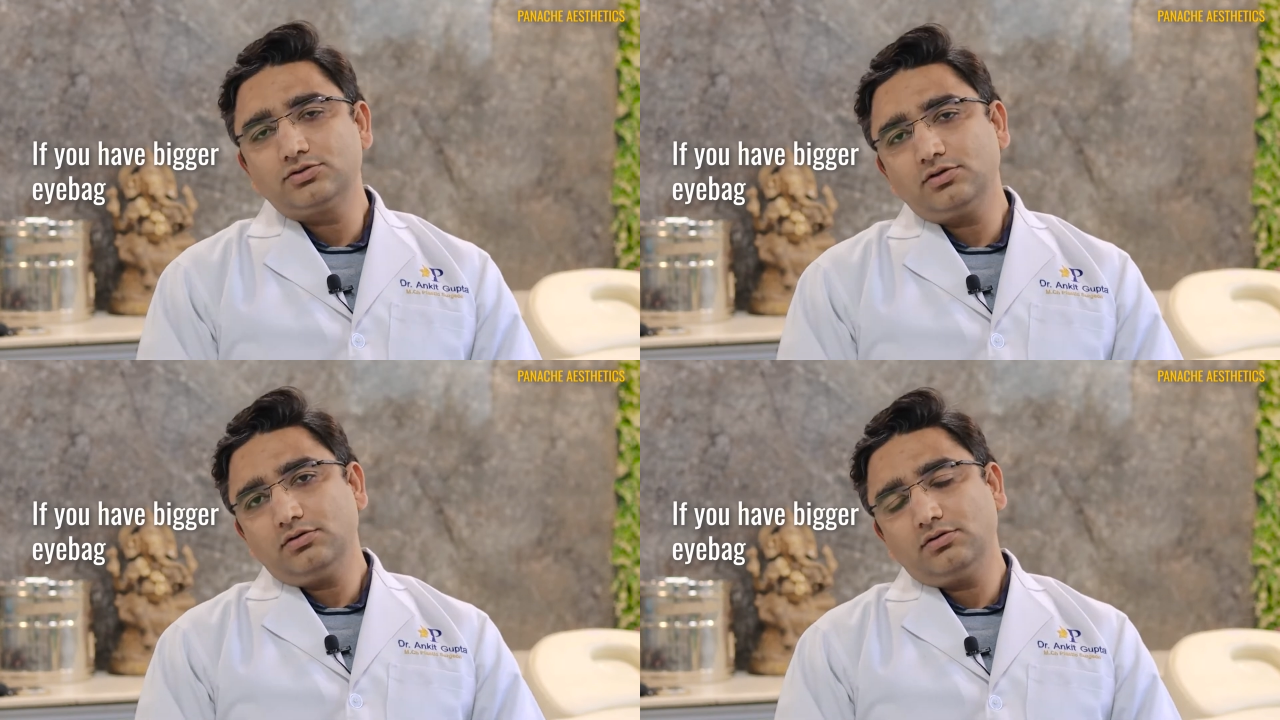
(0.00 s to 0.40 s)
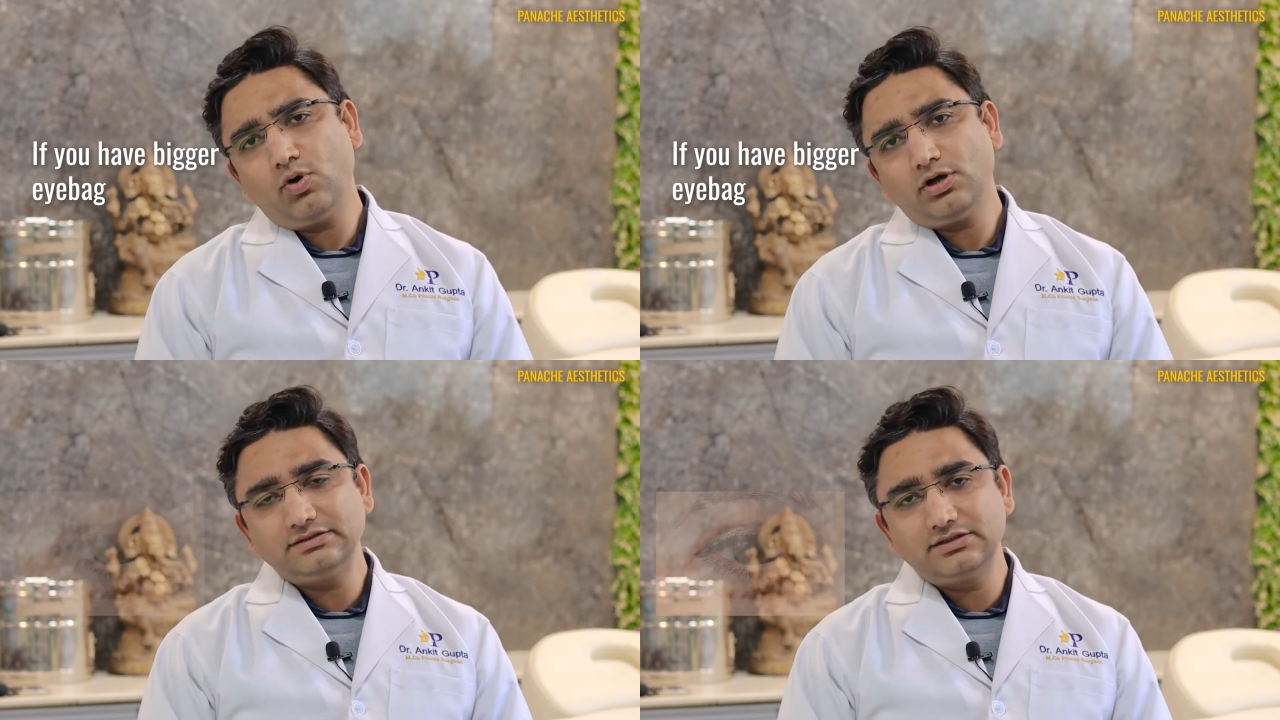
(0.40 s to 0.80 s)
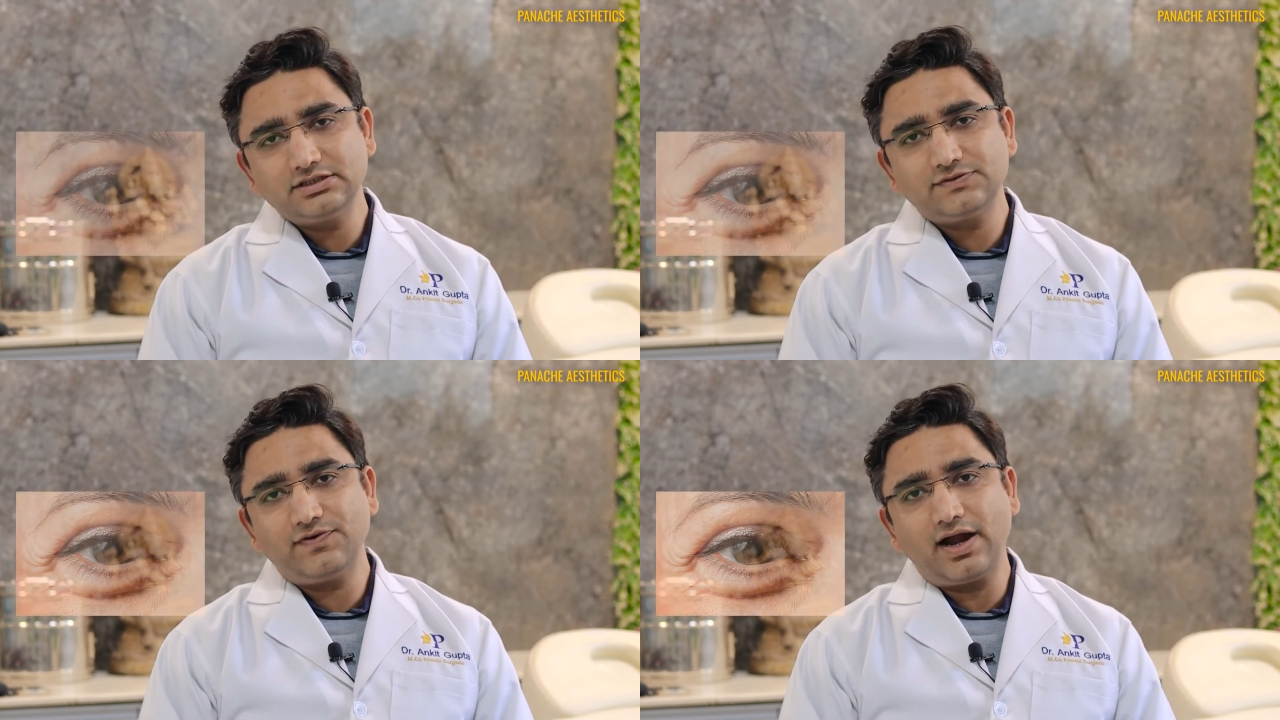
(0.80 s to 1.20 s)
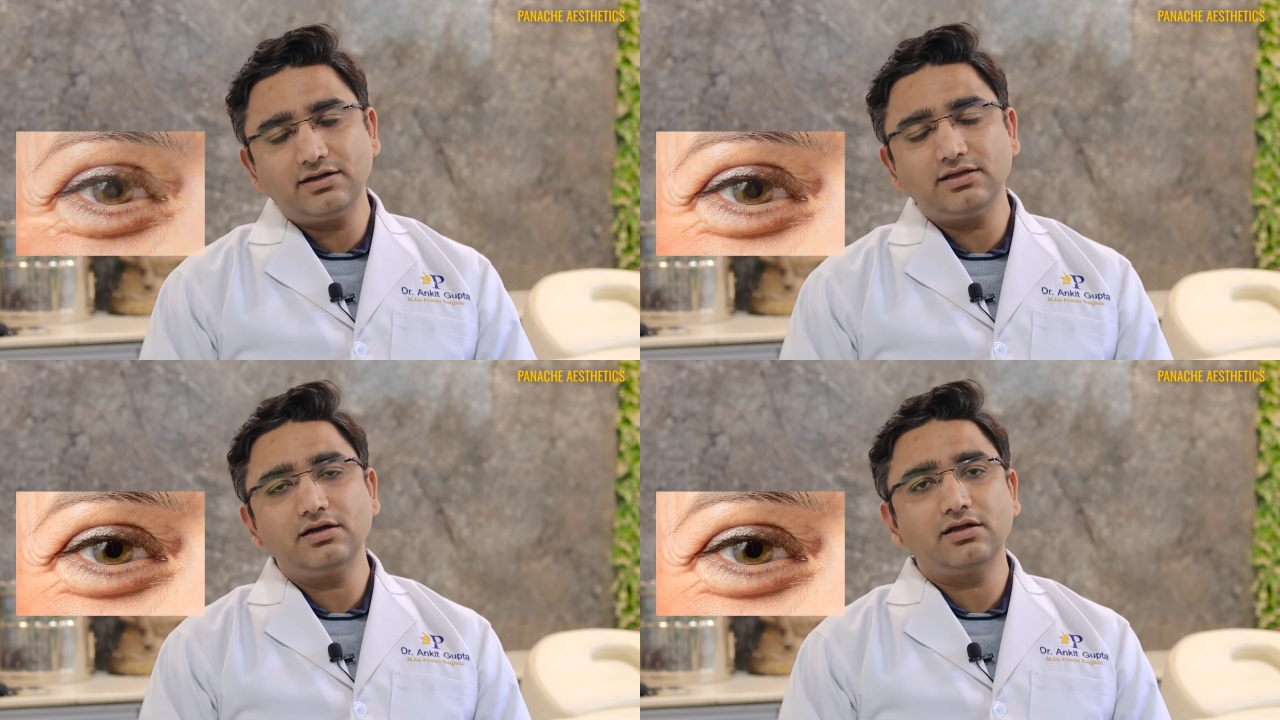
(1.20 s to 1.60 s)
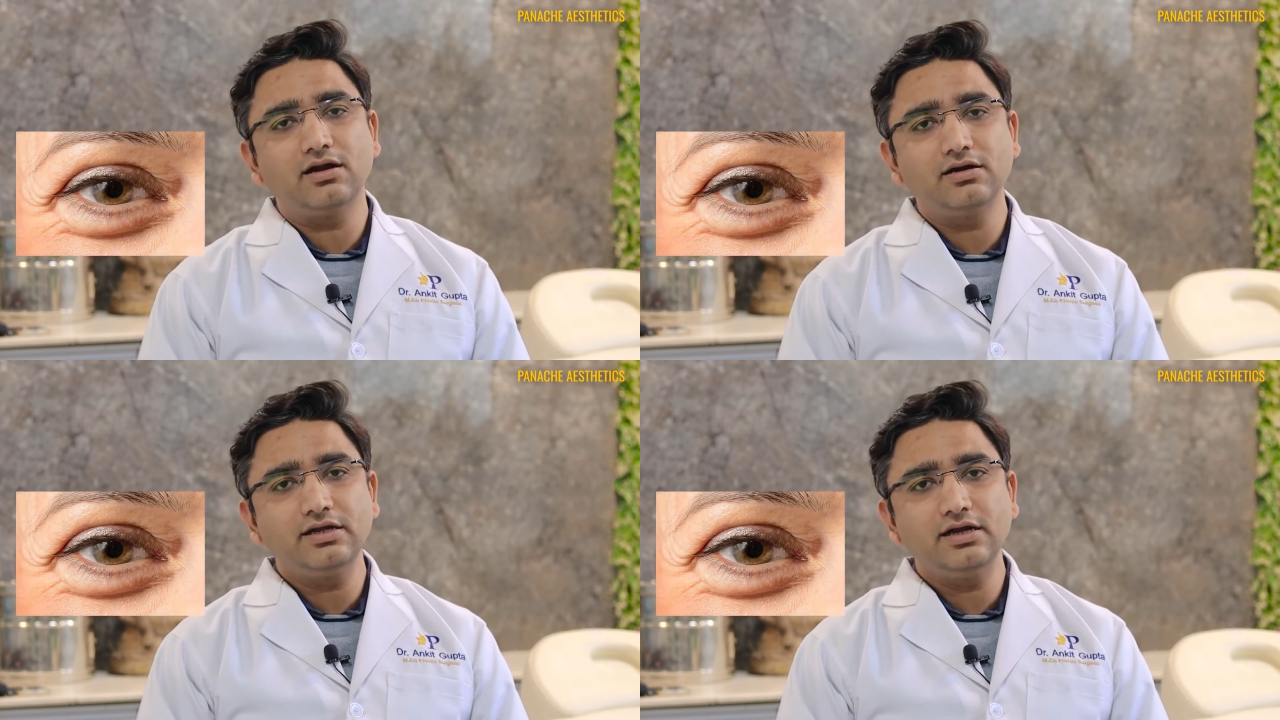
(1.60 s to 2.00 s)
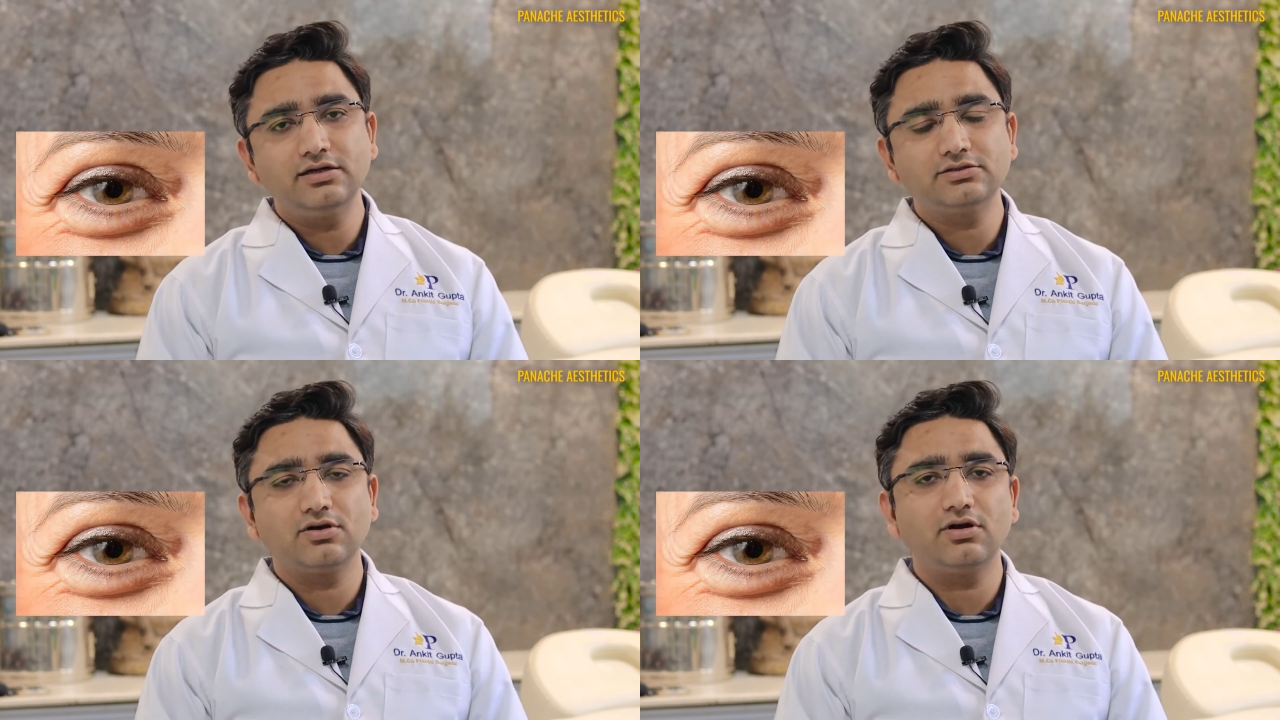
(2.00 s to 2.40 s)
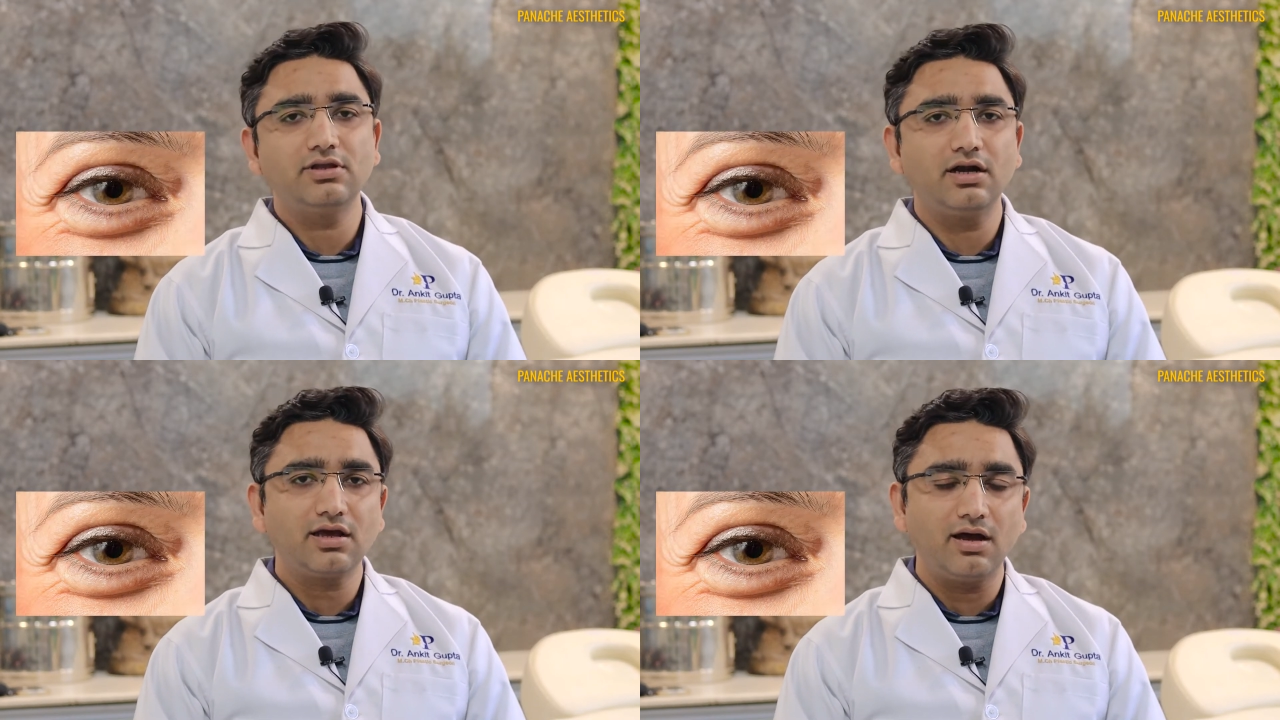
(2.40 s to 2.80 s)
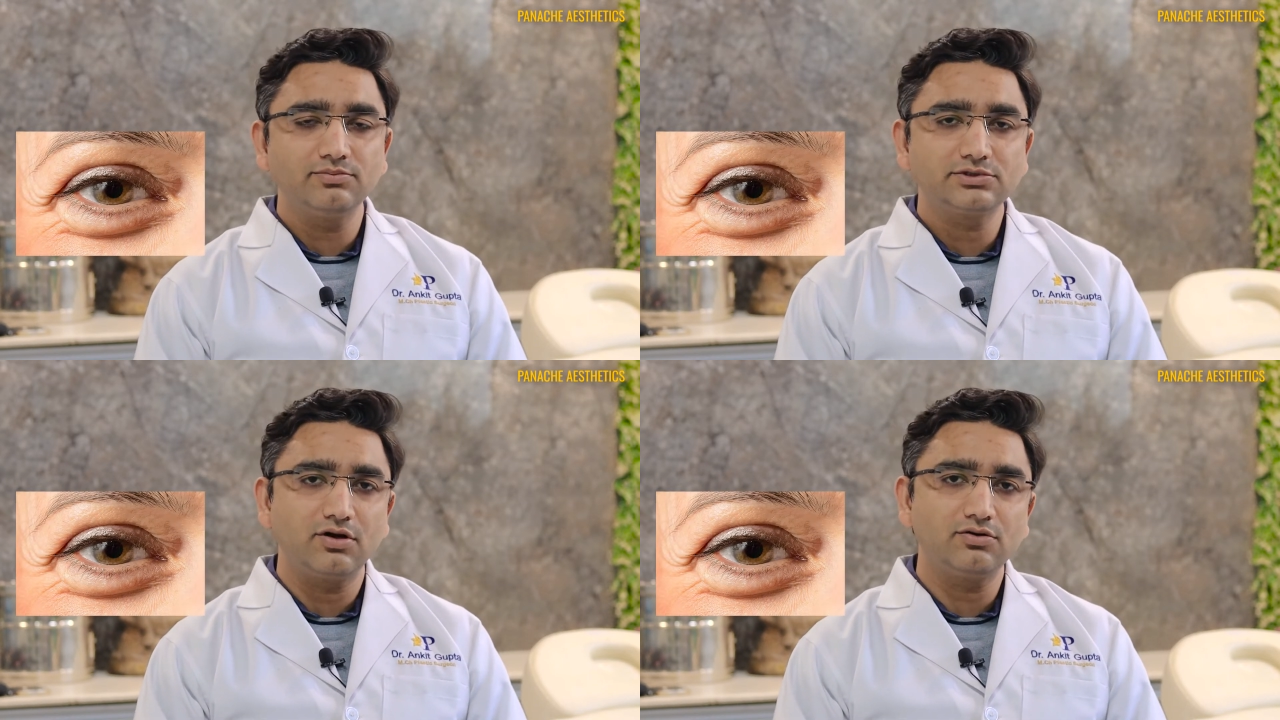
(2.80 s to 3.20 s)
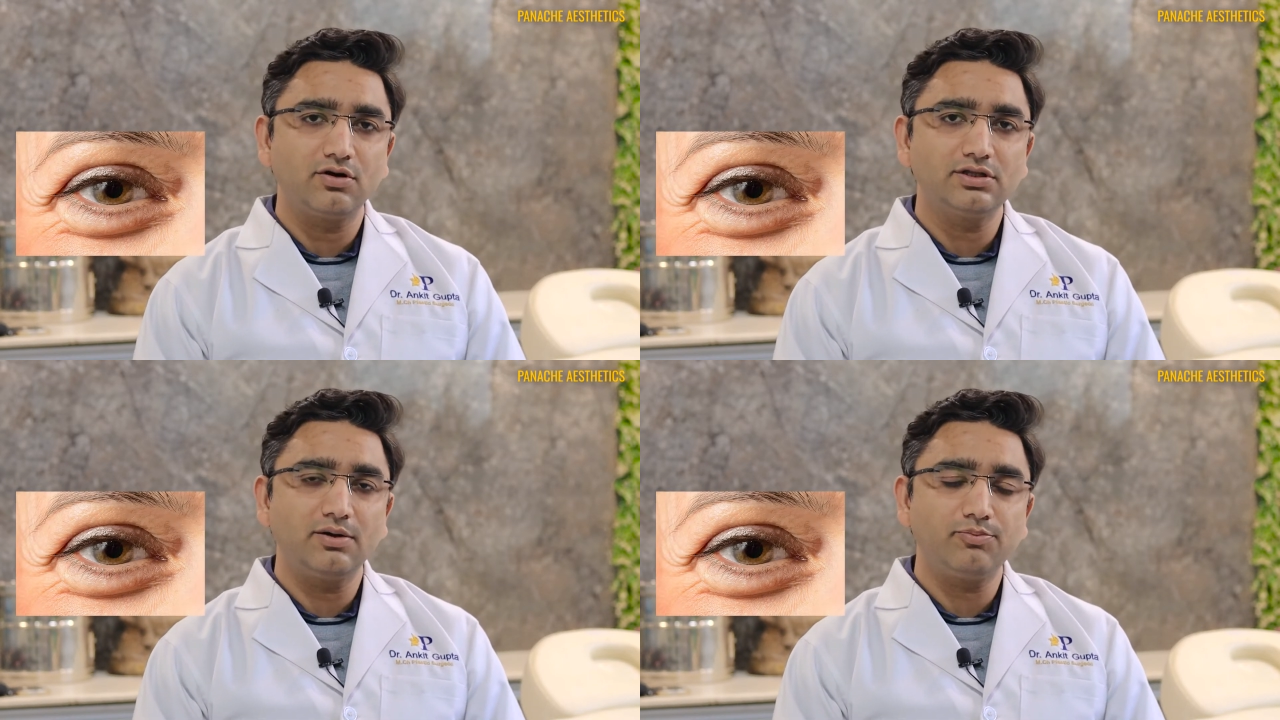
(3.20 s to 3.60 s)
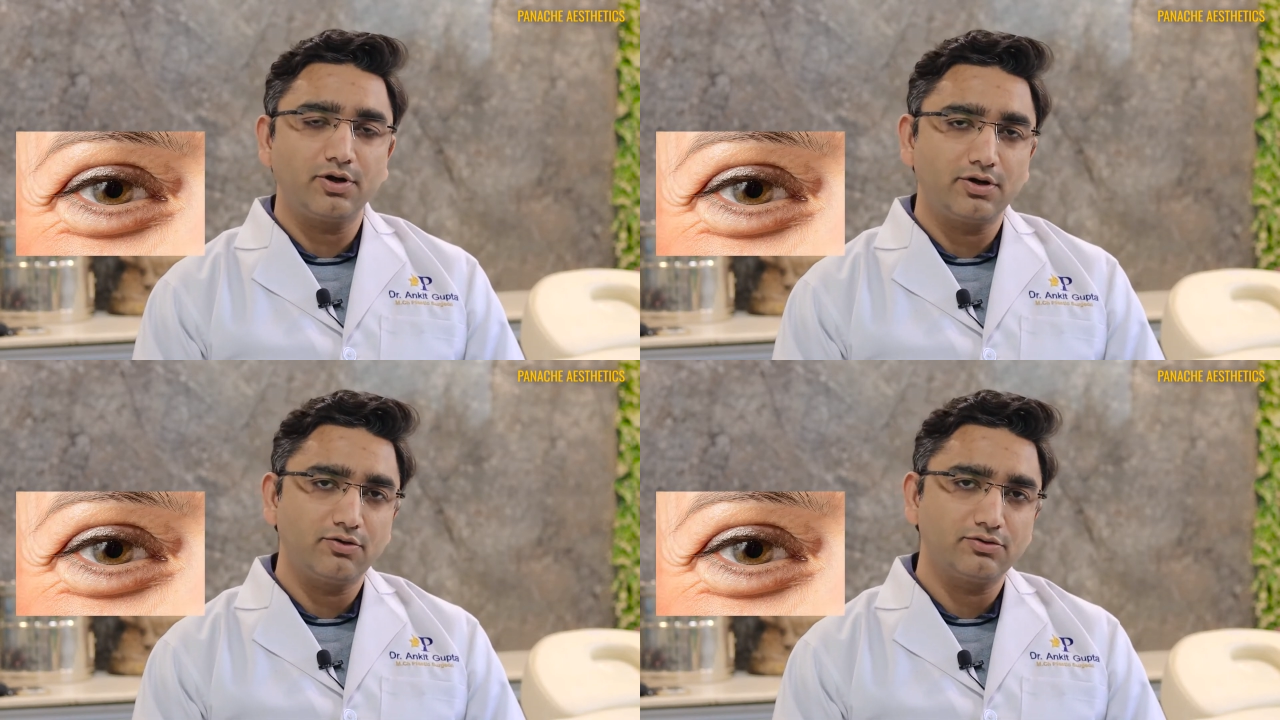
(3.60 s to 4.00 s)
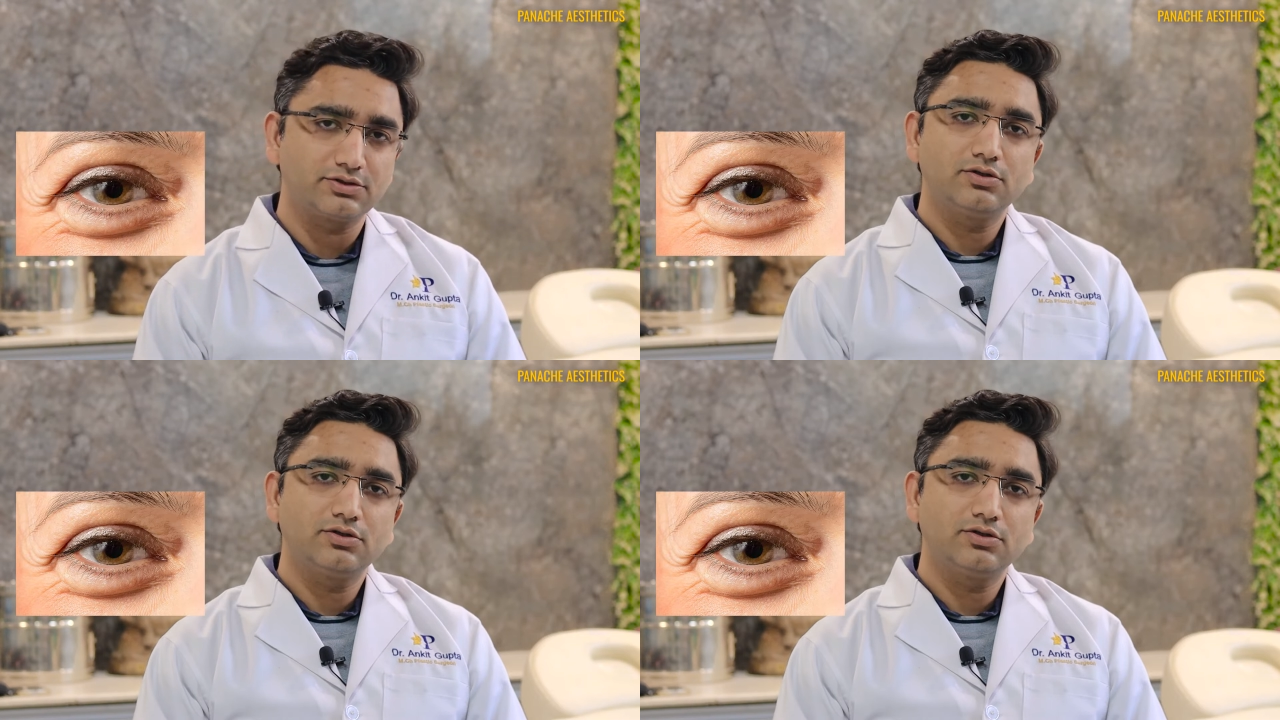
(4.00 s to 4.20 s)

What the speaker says: So what is this fat that herniates or that comes out or that protrudes?